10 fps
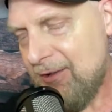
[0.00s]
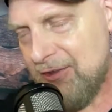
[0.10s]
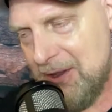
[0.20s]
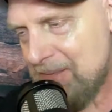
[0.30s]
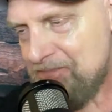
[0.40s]

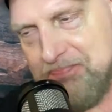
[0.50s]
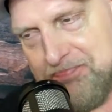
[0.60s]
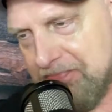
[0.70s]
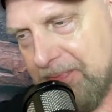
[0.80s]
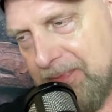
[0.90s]
So
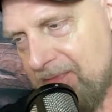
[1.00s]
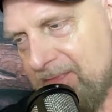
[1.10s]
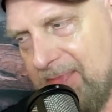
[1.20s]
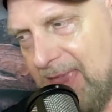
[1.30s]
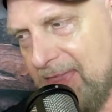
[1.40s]

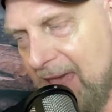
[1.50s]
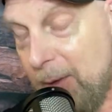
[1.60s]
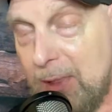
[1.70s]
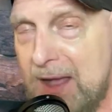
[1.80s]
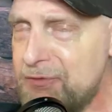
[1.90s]
that
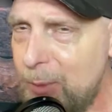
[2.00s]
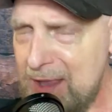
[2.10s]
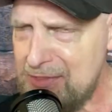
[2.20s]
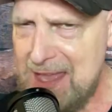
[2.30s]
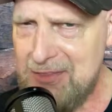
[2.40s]
will have to wait
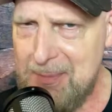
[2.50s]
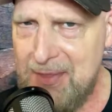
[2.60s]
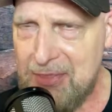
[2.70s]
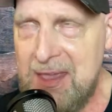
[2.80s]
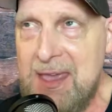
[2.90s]
to the end of the month.